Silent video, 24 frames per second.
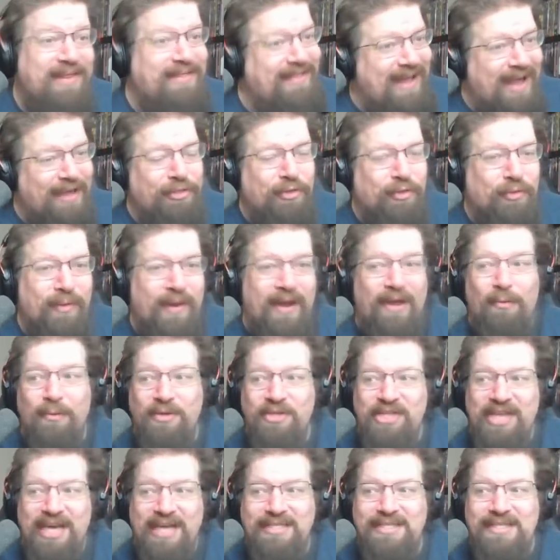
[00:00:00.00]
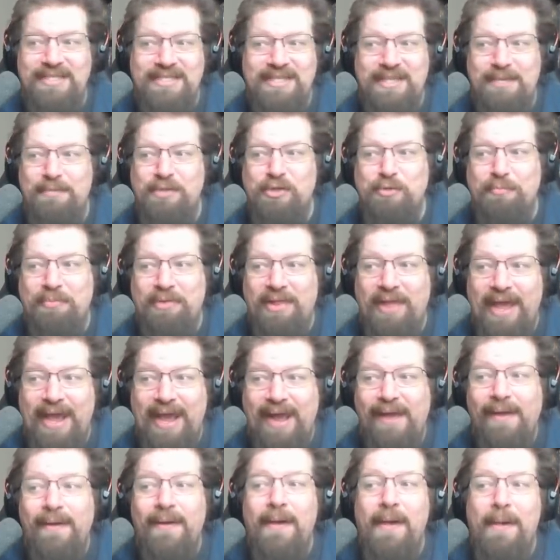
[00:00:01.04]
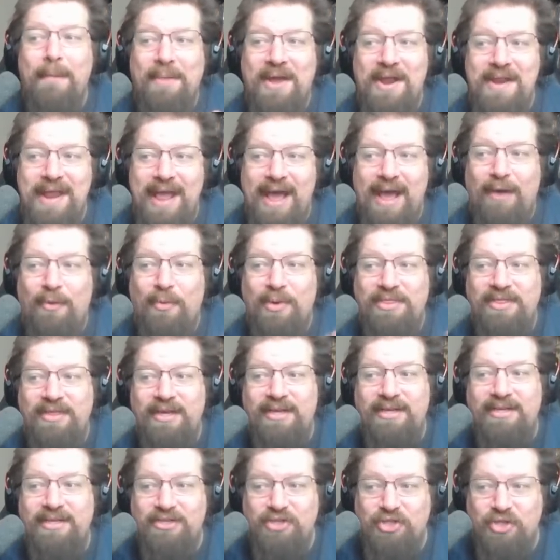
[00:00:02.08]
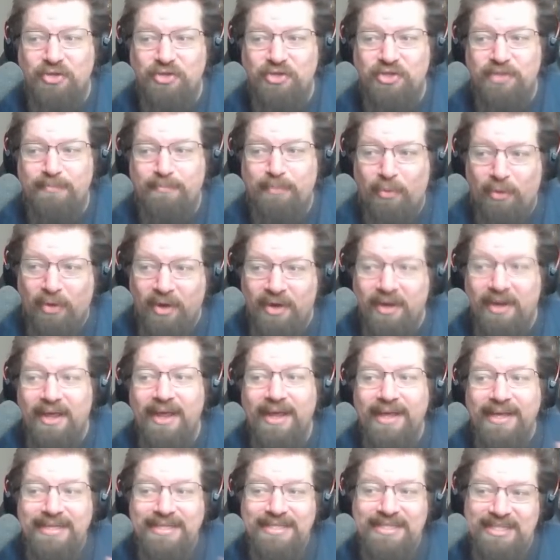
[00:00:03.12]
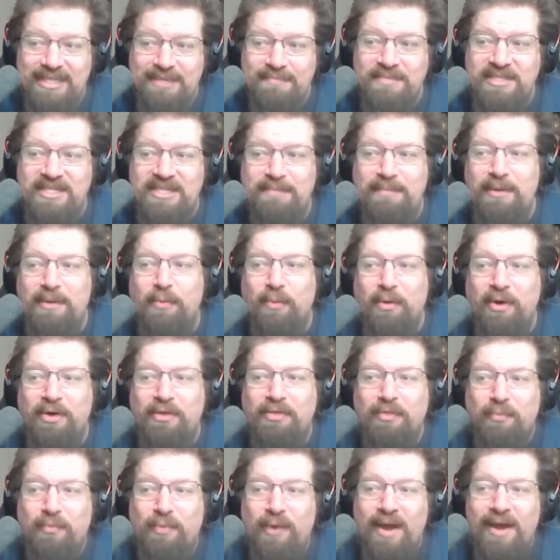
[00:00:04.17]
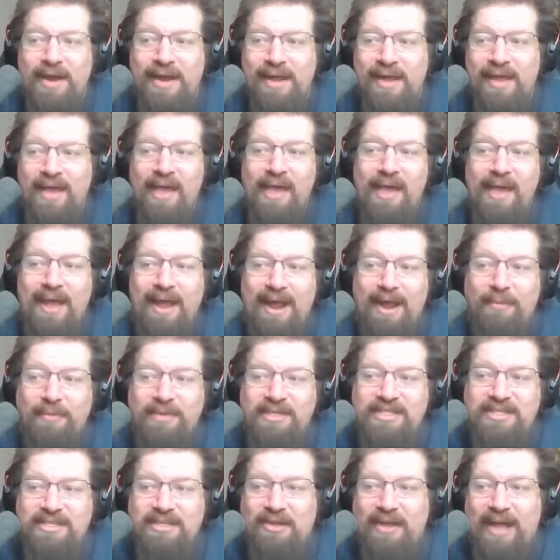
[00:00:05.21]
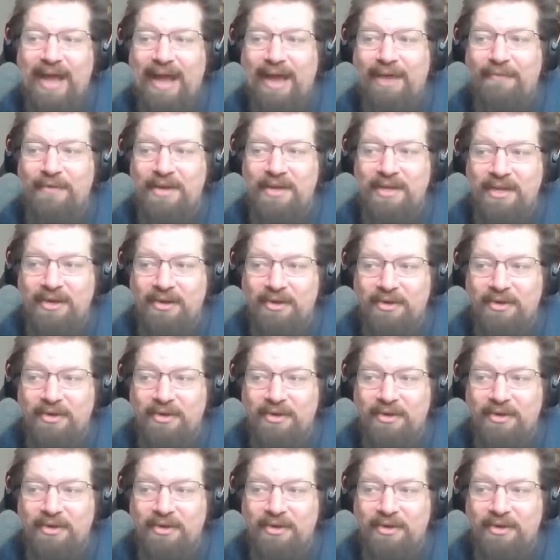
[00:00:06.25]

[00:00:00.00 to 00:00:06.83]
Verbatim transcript: death growl, which hasn't seen much play, but now with the additional support, seems to be worth running. And we still have in here